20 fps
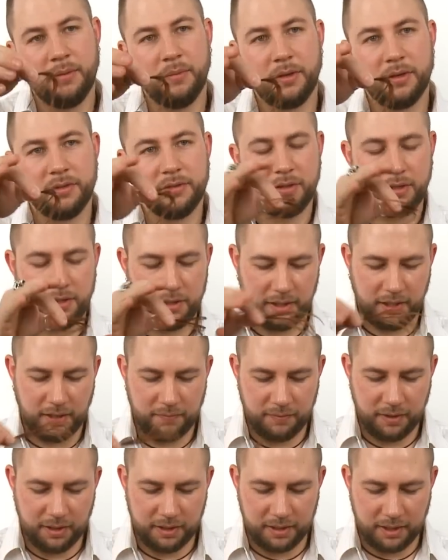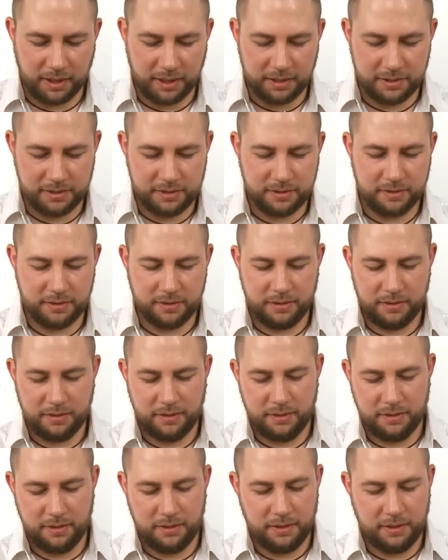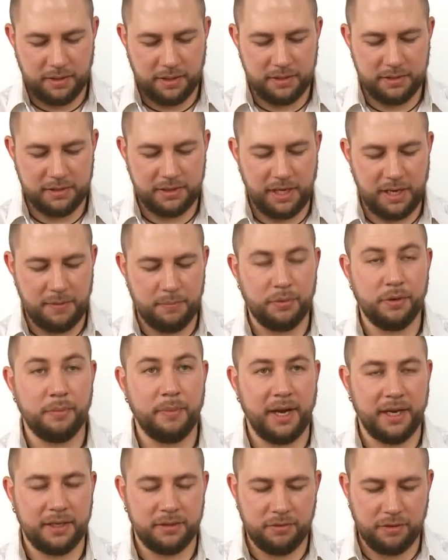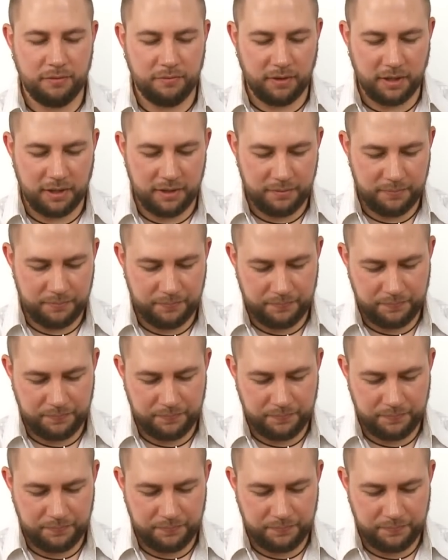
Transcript: because it's gonna give that nice and tapered back to the fly.